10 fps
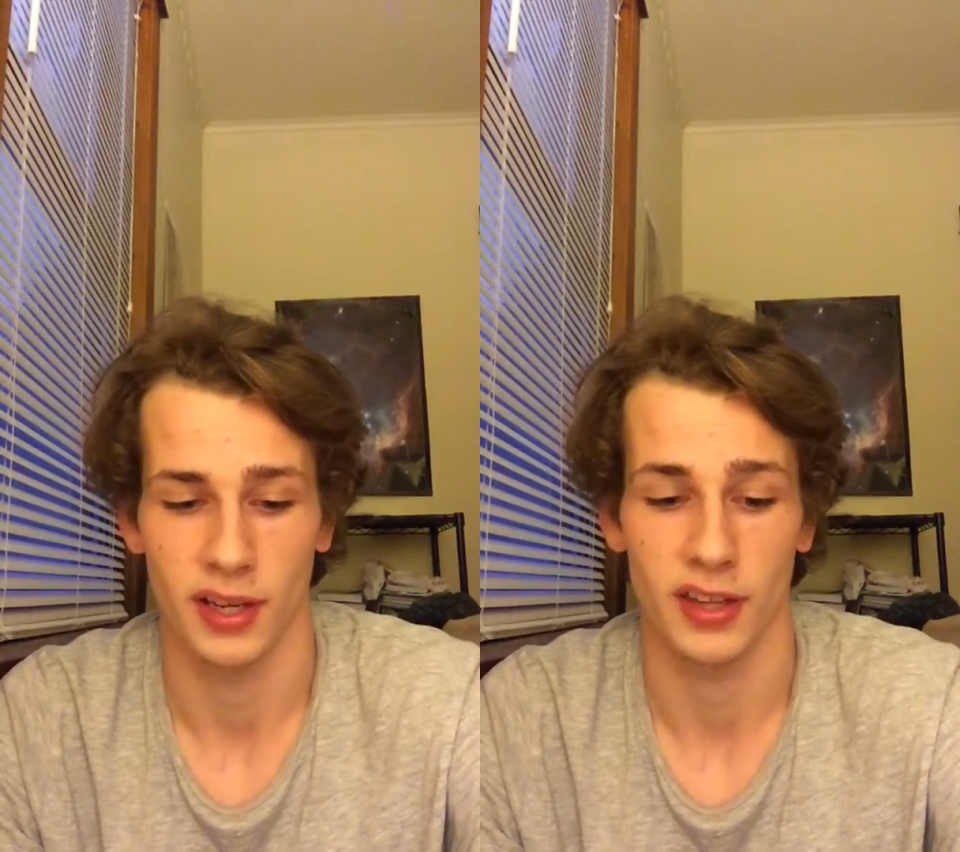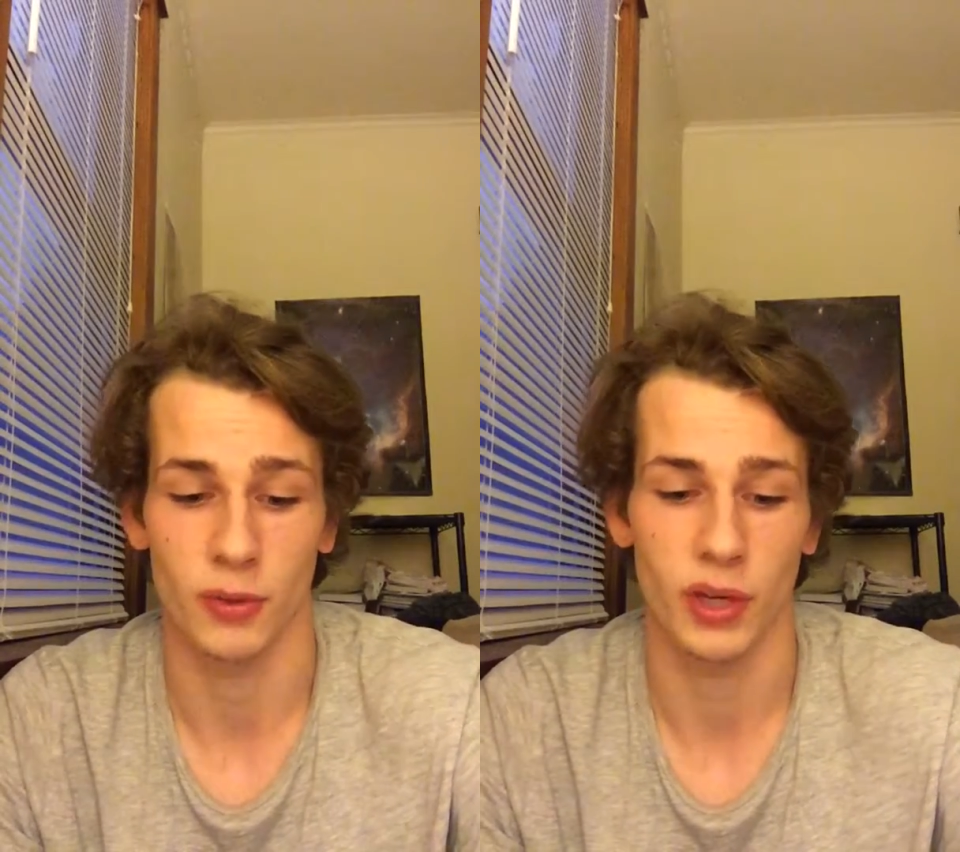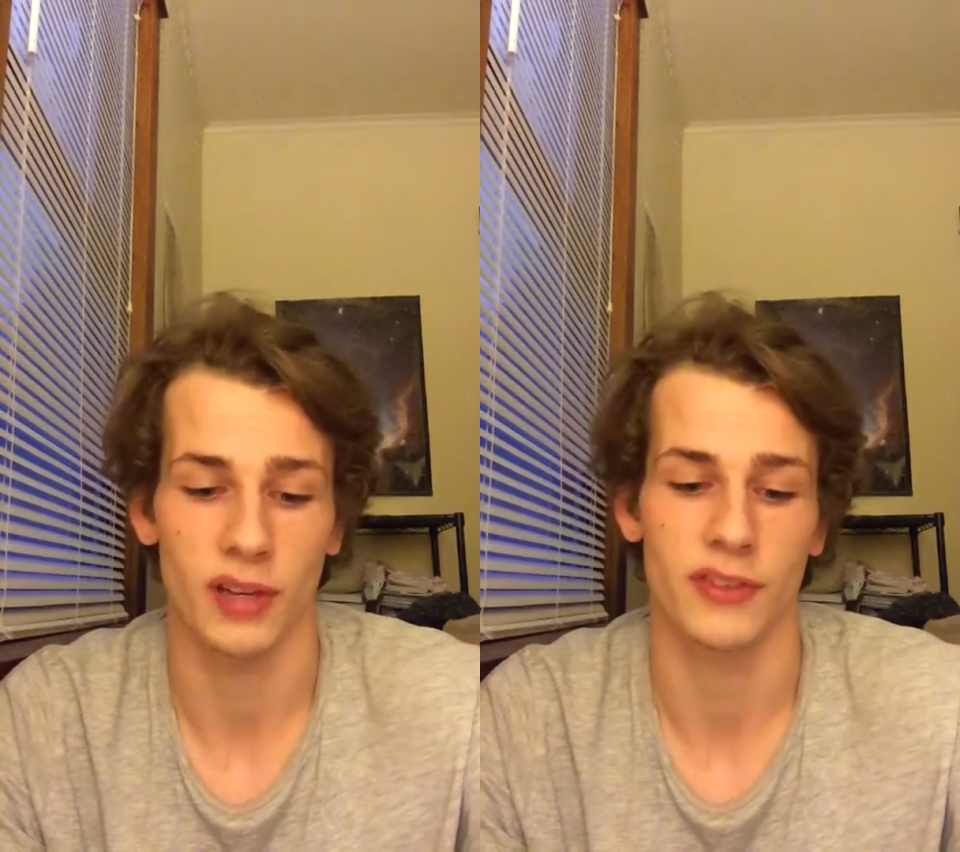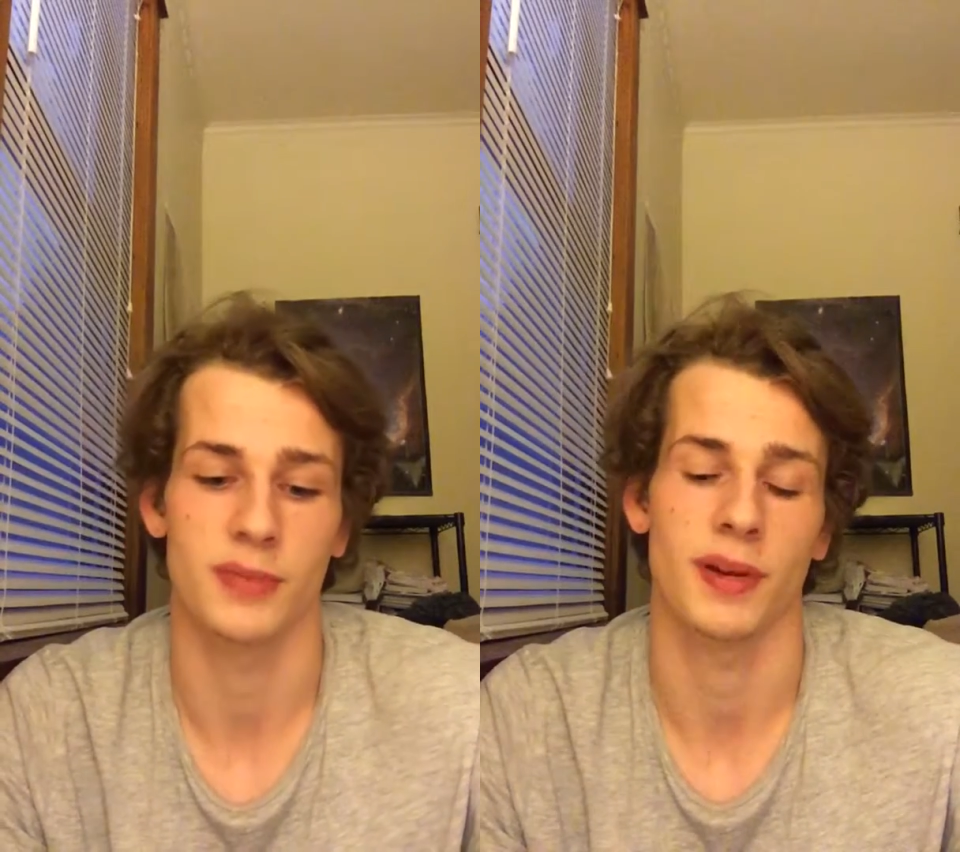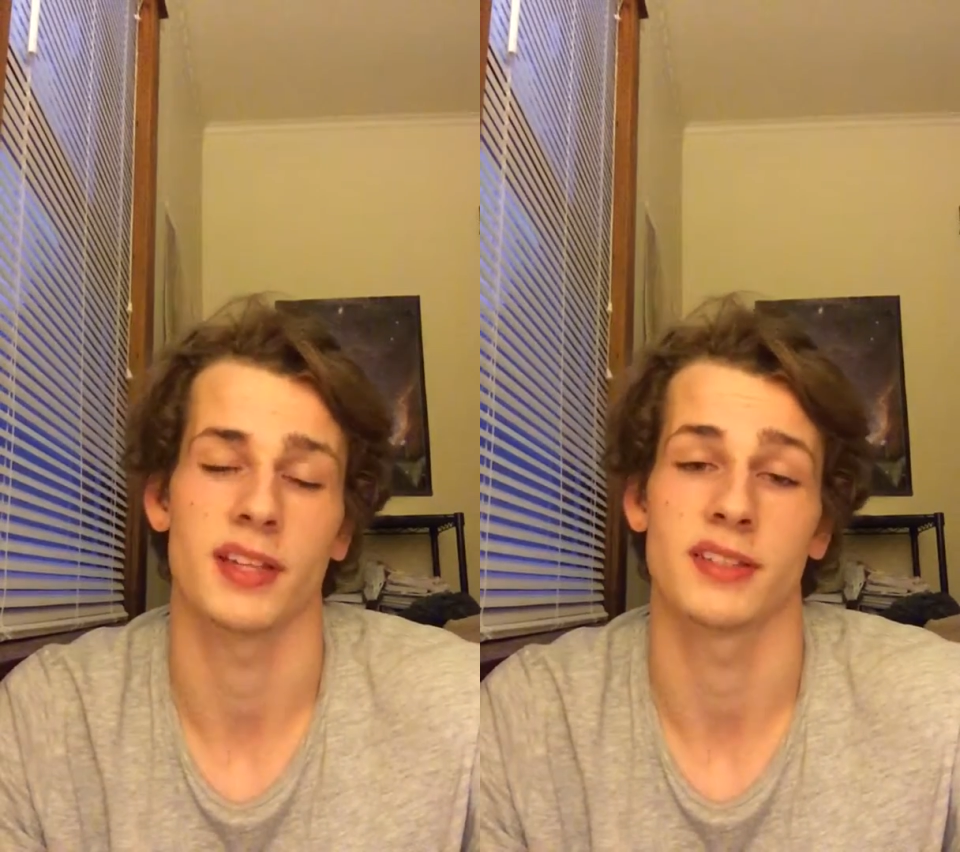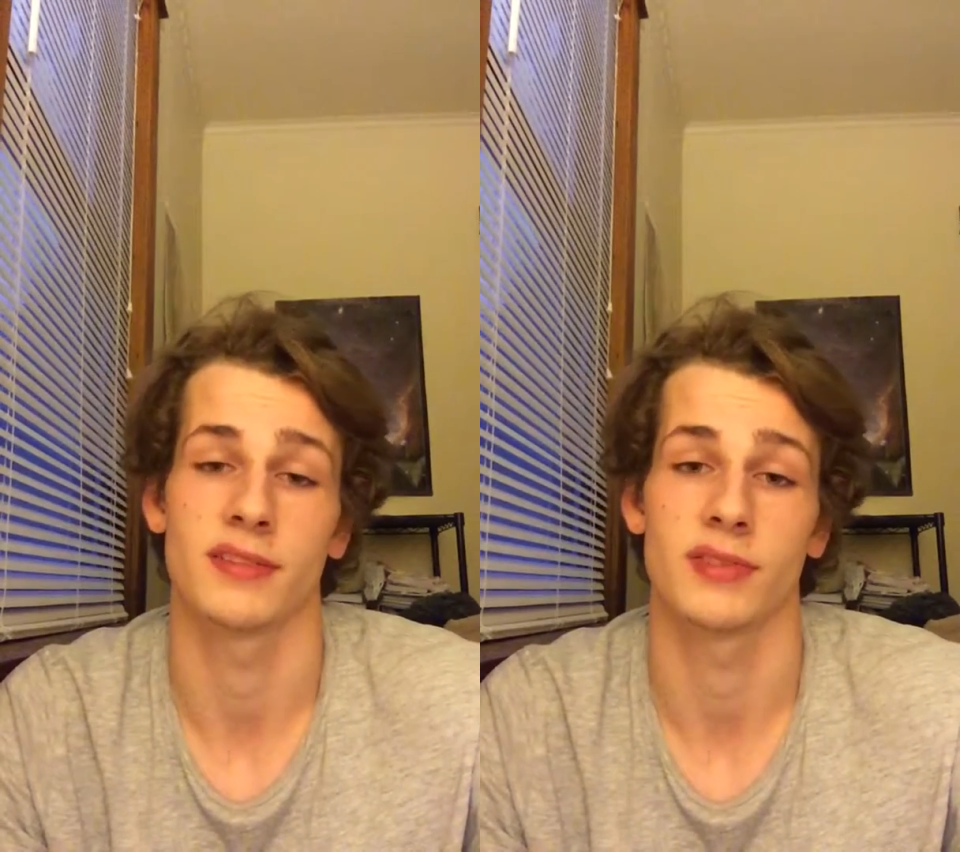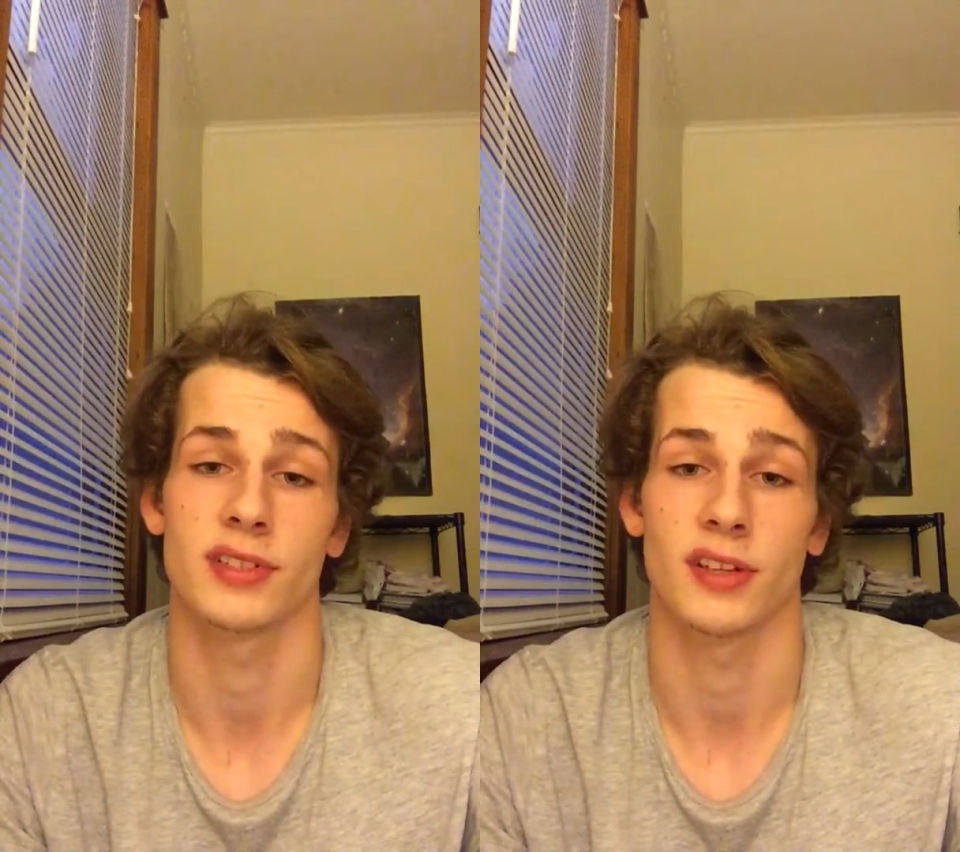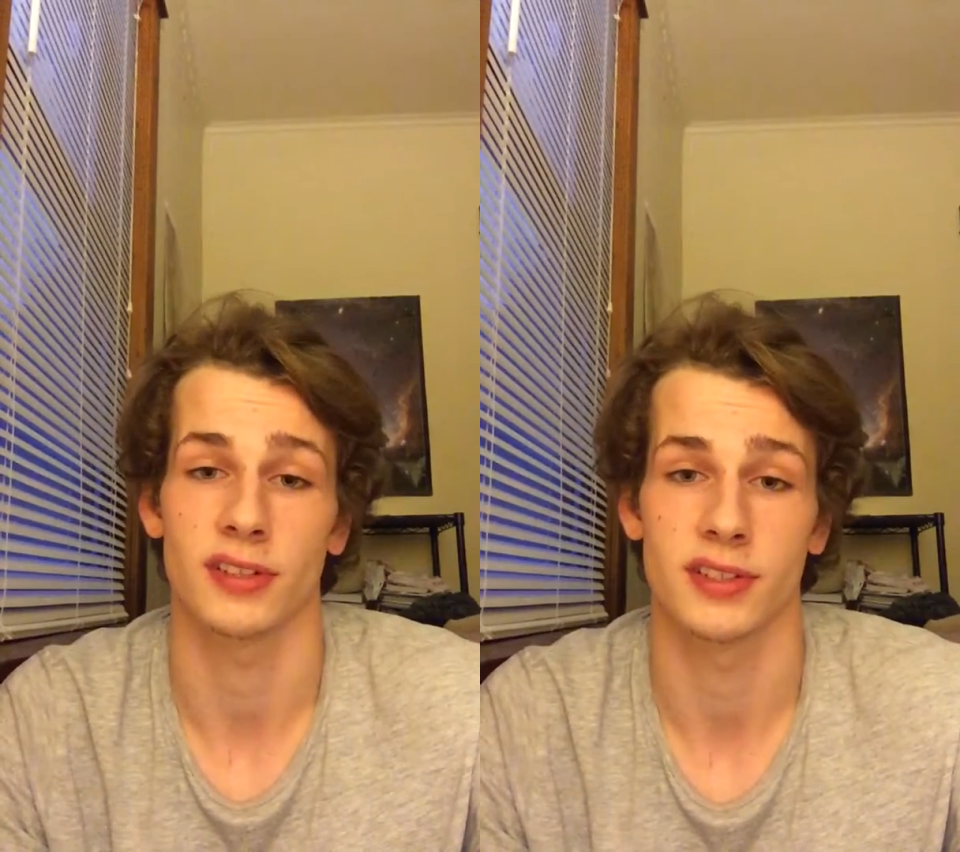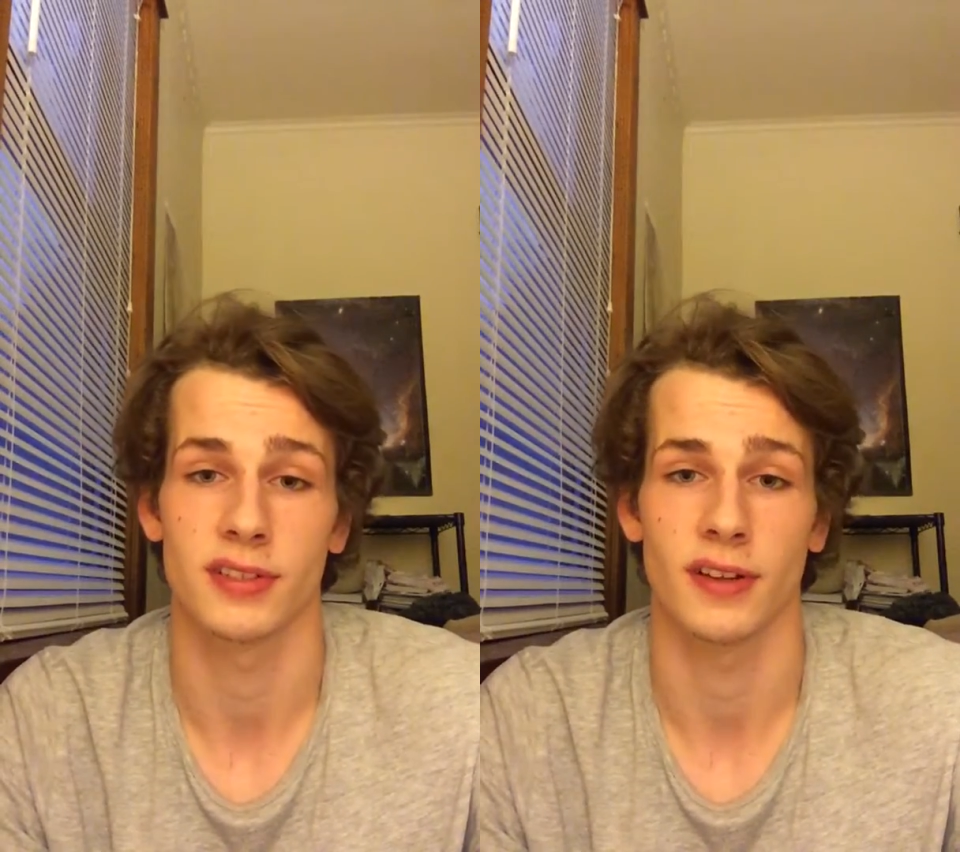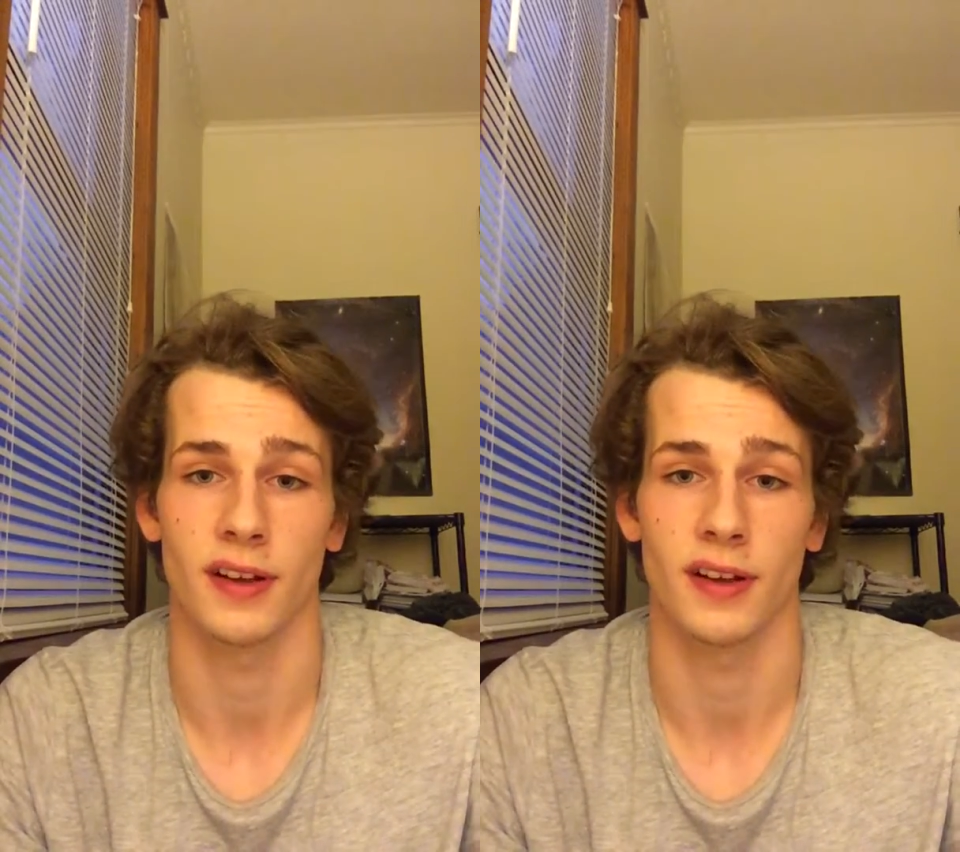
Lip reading: In the wake of this positive results,